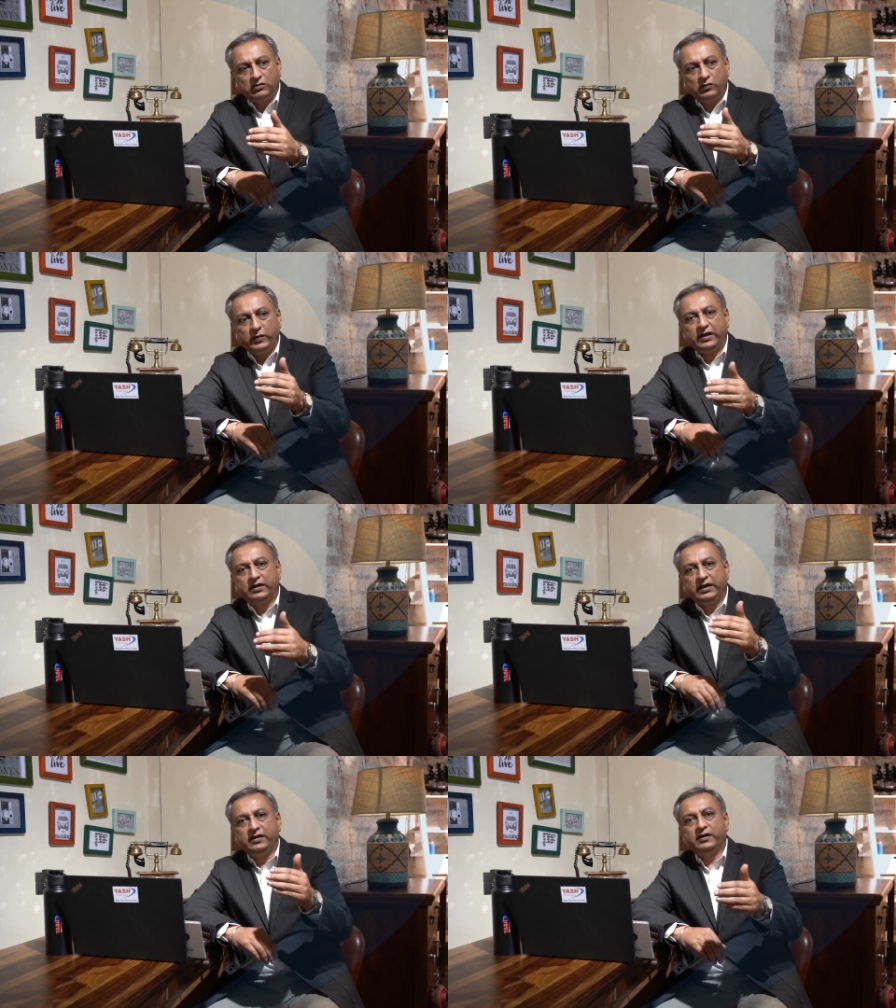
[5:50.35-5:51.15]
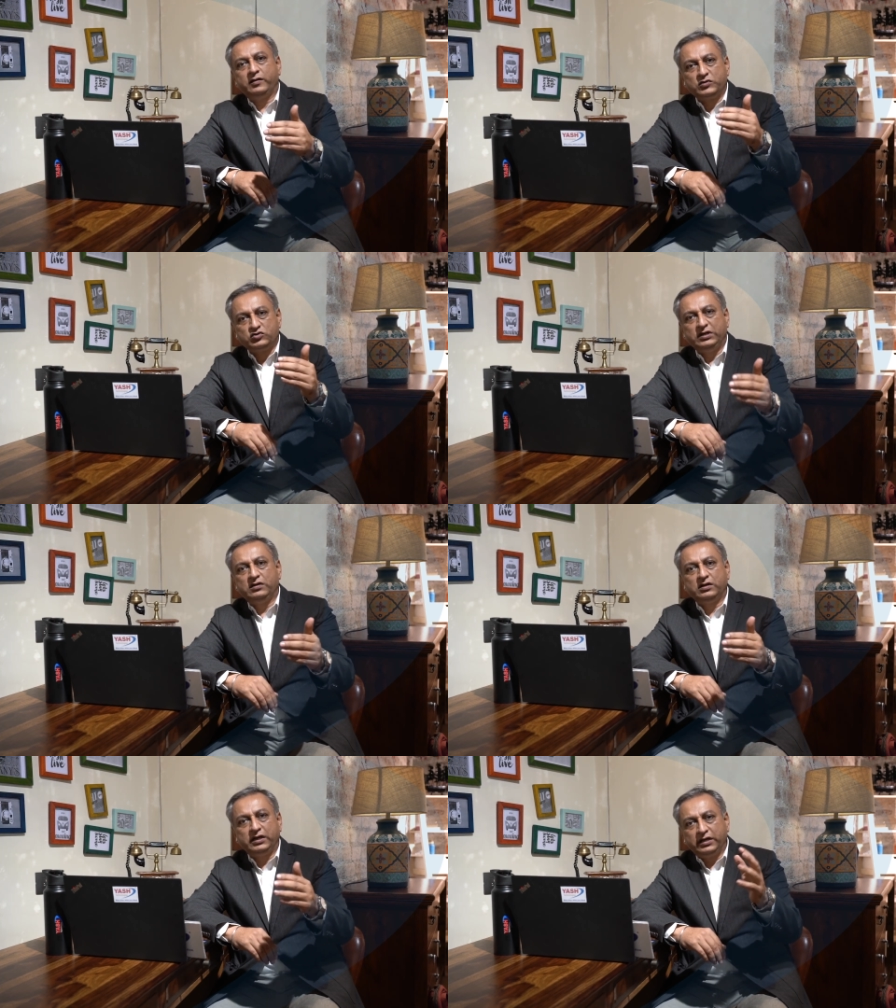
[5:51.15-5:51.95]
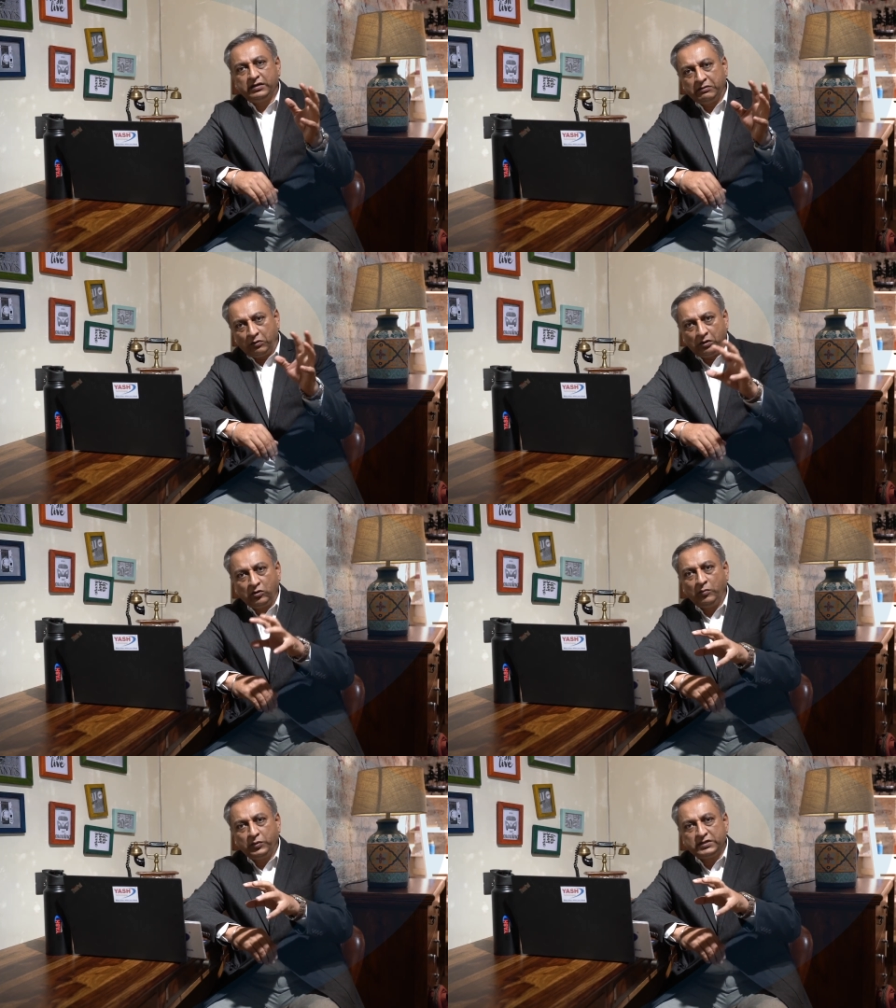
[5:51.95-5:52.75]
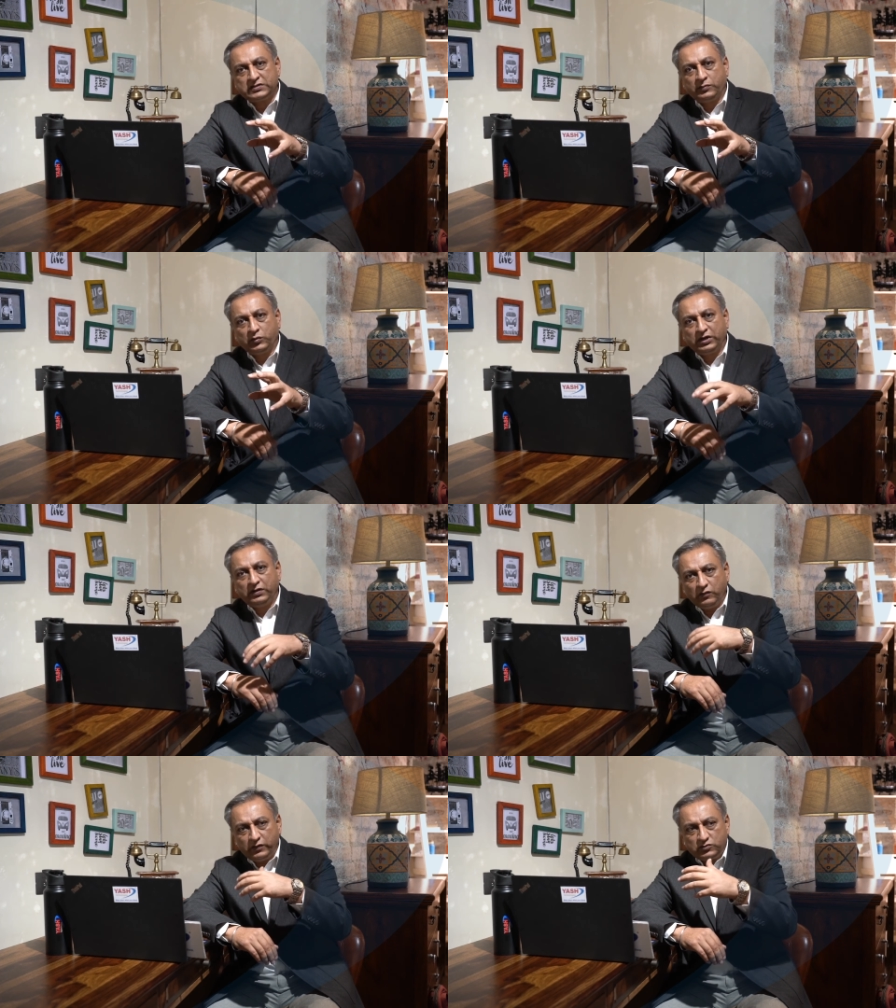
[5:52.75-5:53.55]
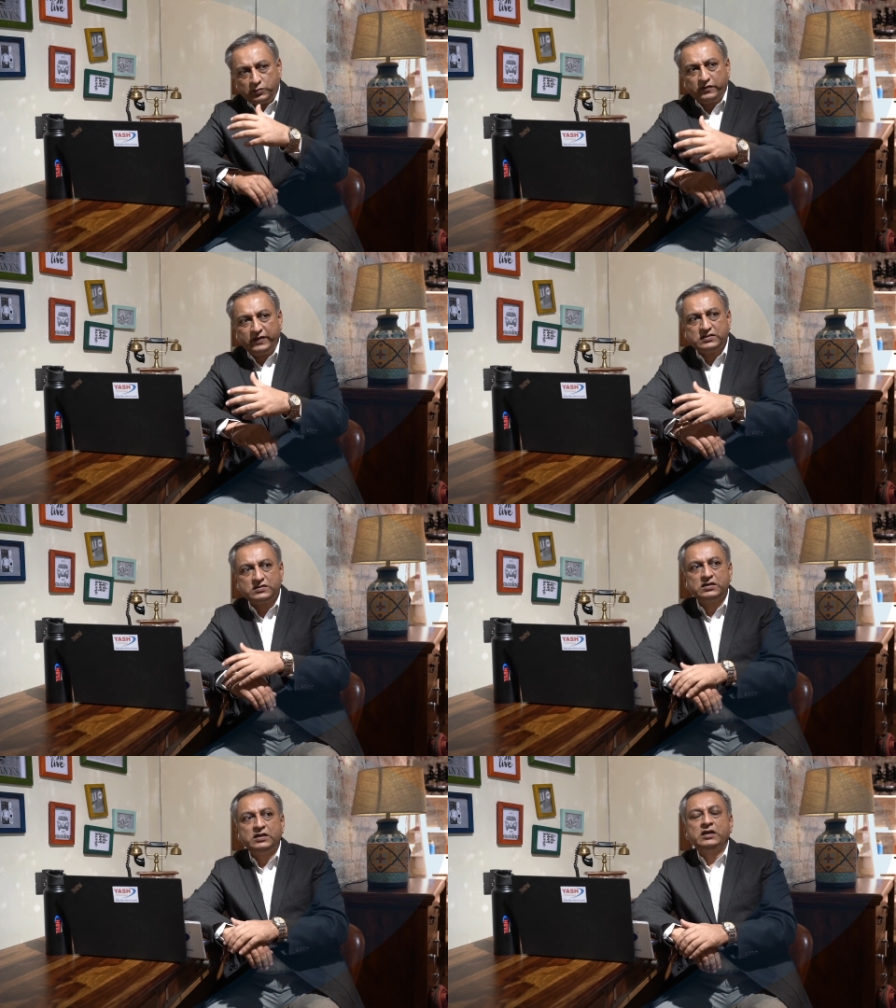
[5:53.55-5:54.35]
where AI, machine learning, and all components are put in, which prevents